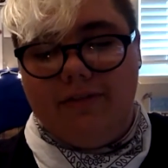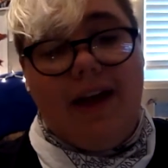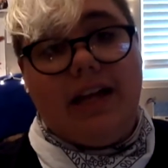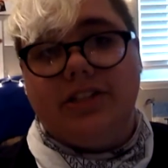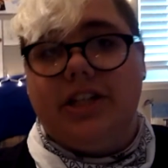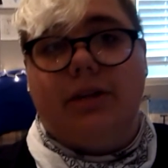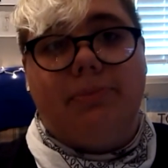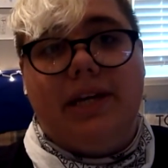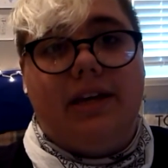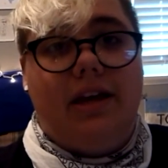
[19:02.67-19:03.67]
veg. It'll
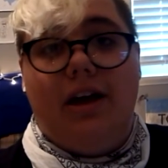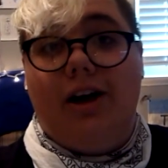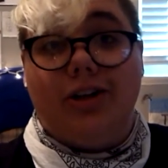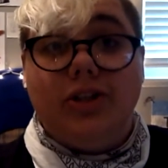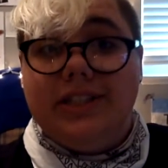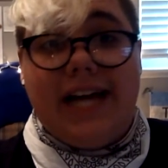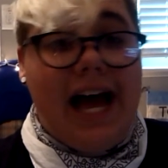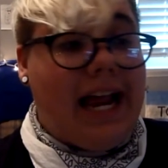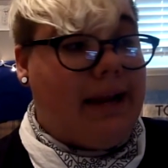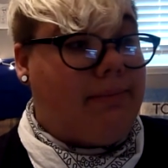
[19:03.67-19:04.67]
be a good
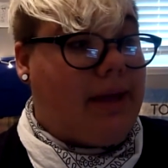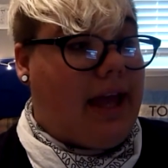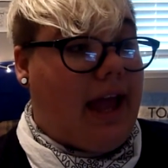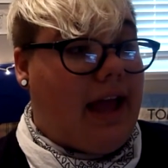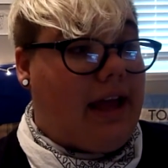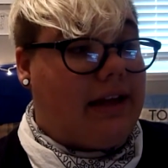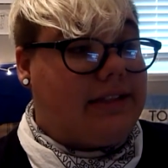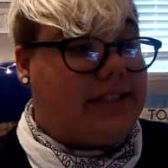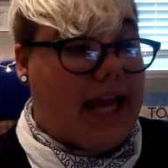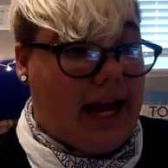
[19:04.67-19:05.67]
time
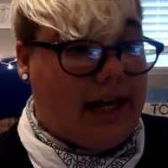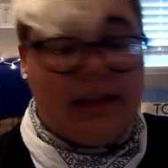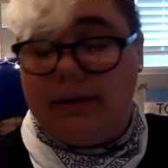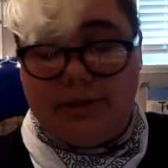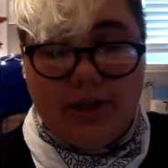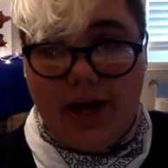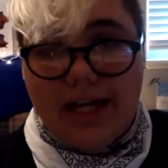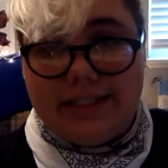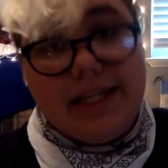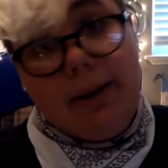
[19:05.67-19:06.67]
and yeah, I'll update you
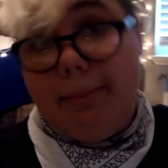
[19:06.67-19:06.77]
guys in a